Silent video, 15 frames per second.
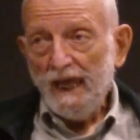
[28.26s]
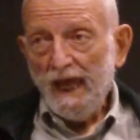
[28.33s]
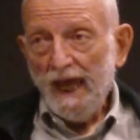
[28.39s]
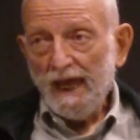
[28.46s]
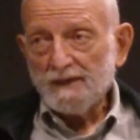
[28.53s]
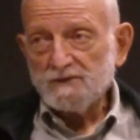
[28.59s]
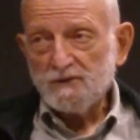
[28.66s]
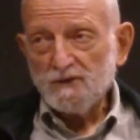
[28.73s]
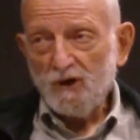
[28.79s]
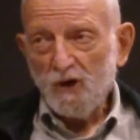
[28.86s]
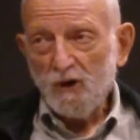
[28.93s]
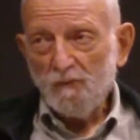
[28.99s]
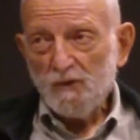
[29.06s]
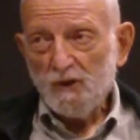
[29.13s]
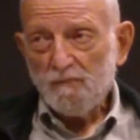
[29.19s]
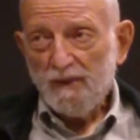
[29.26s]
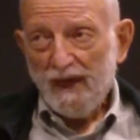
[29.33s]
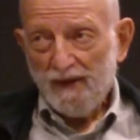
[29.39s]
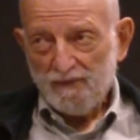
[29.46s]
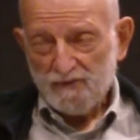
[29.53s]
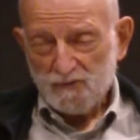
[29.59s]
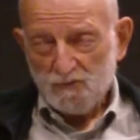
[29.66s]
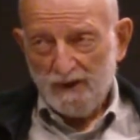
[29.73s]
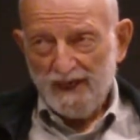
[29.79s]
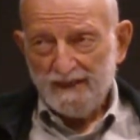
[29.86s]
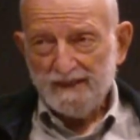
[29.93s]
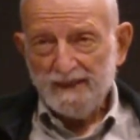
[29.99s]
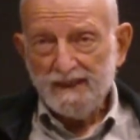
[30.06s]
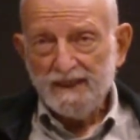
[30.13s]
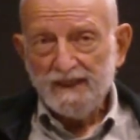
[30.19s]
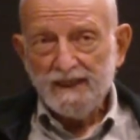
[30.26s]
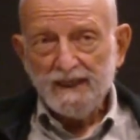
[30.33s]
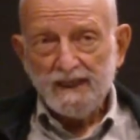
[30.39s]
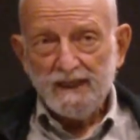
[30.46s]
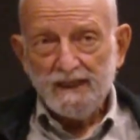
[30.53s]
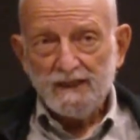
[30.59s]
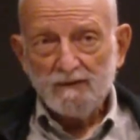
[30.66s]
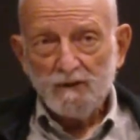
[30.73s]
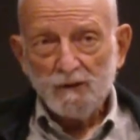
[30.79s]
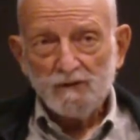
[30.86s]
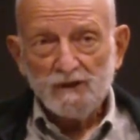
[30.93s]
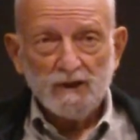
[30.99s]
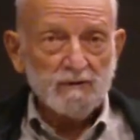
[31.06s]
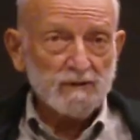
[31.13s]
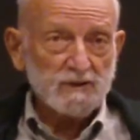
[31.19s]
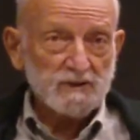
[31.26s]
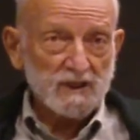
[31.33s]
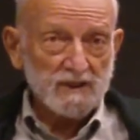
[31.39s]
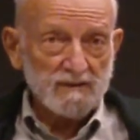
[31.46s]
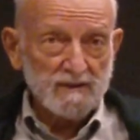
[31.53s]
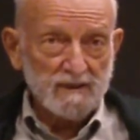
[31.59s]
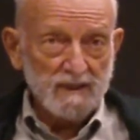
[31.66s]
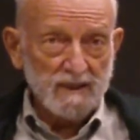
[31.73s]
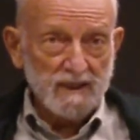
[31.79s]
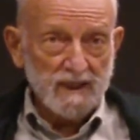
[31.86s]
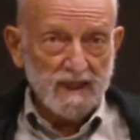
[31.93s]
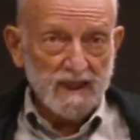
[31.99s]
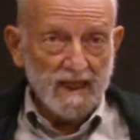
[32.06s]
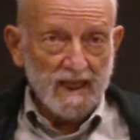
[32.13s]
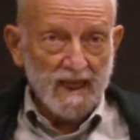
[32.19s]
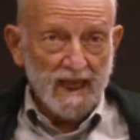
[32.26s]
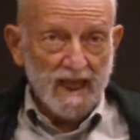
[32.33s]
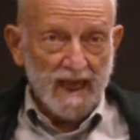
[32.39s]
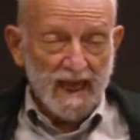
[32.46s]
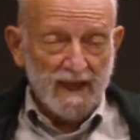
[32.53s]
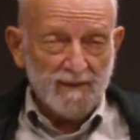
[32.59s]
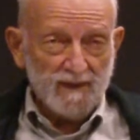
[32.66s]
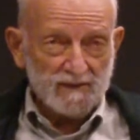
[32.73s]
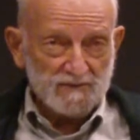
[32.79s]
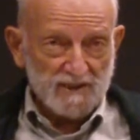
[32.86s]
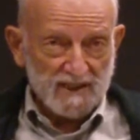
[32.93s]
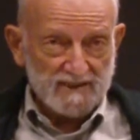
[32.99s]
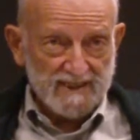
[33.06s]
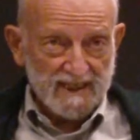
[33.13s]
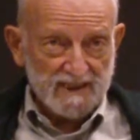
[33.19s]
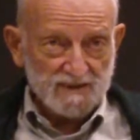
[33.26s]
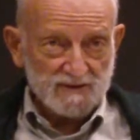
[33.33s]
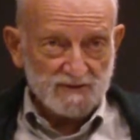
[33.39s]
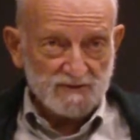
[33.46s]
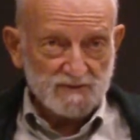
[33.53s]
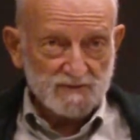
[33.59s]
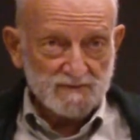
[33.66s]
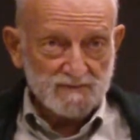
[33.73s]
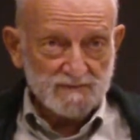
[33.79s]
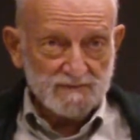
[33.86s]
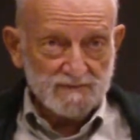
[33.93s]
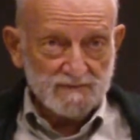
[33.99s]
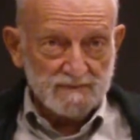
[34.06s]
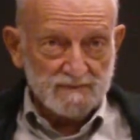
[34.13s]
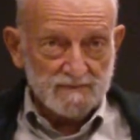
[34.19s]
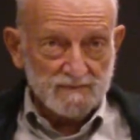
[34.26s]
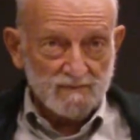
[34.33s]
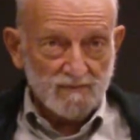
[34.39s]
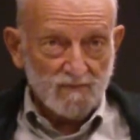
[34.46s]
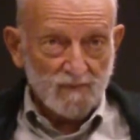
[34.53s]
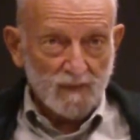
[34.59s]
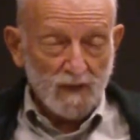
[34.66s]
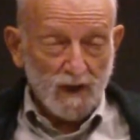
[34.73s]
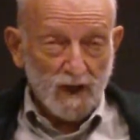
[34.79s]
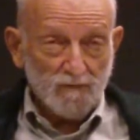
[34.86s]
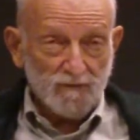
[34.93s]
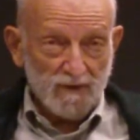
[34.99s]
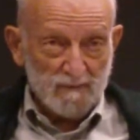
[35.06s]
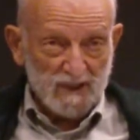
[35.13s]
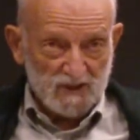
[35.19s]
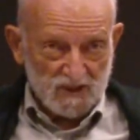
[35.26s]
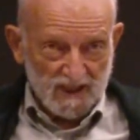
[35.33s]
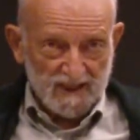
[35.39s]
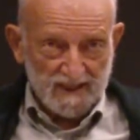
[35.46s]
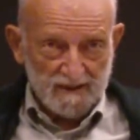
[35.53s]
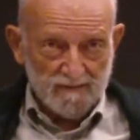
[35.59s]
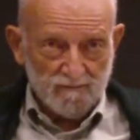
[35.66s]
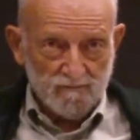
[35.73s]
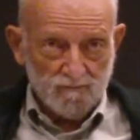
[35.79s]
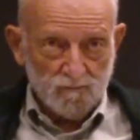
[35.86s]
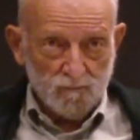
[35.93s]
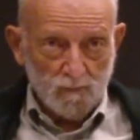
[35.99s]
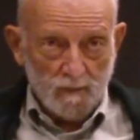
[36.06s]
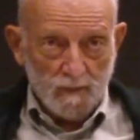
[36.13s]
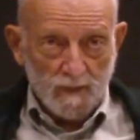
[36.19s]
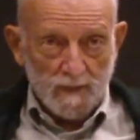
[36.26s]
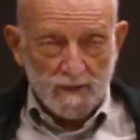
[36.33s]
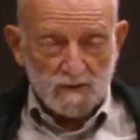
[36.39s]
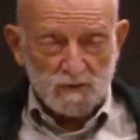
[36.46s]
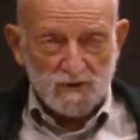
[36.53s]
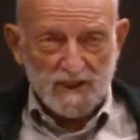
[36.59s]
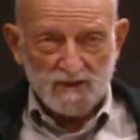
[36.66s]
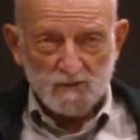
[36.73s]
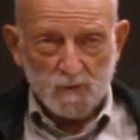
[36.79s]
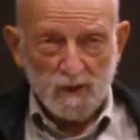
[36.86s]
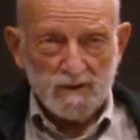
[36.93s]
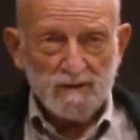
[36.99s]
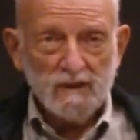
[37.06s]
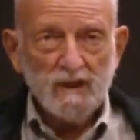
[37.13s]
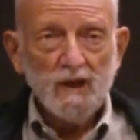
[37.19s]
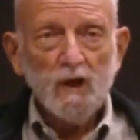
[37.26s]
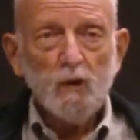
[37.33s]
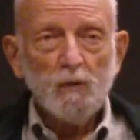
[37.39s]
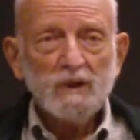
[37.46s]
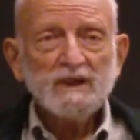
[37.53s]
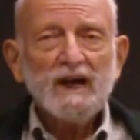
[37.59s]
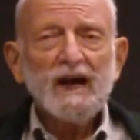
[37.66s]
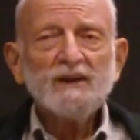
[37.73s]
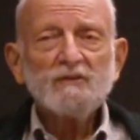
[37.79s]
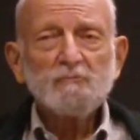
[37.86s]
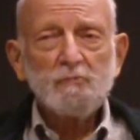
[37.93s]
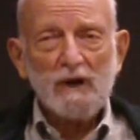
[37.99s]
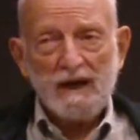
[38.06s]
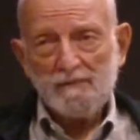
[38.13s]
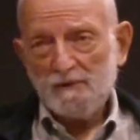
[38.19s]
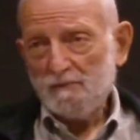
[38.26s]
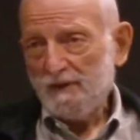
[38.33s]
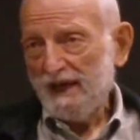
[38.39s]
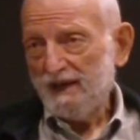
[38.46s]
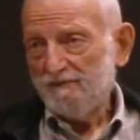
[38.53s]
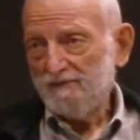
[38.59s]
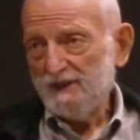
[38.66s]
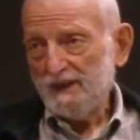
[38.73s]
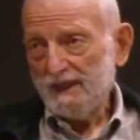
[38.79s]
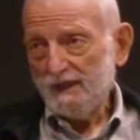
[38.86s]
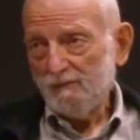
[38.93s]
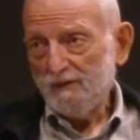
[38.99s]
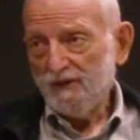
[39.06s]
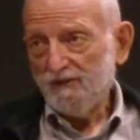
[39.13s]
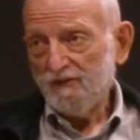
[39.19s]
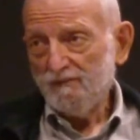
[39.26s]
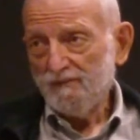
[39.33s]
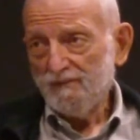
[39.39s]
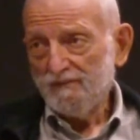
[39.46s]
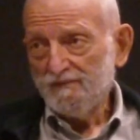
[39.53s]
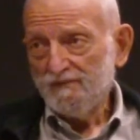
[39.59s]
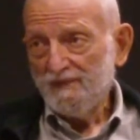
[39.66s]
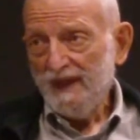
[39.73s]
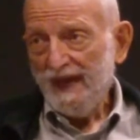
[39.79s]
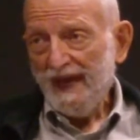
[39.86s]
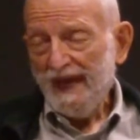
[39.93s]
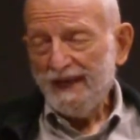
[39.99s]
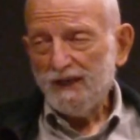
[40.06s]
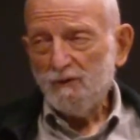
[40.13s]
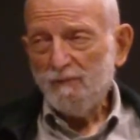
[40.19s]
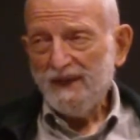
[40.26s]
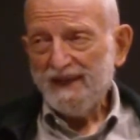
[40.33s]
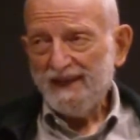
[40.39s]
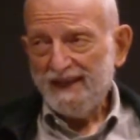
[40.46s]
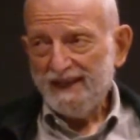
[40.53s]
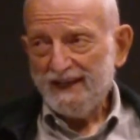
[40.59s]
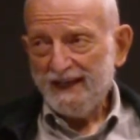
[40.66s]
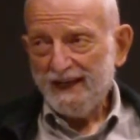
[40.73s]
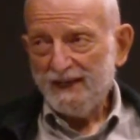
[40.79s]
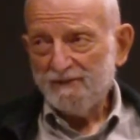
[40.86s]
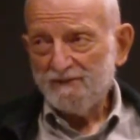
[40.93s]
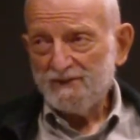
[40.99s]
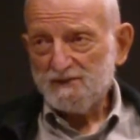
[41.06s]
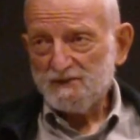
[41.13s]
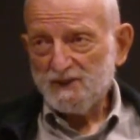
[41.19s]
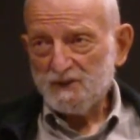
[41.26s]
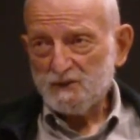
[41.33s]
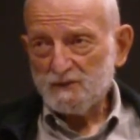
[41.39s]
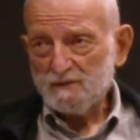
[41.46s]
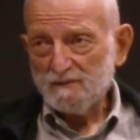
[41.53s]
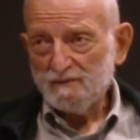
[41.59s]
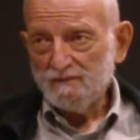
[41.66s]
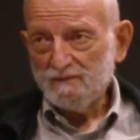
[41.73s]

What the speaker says: And so the homeopaths write in their own literature, and their citations are from each other. So that's one kind of problem you have dealing with. How do you make any kind of decision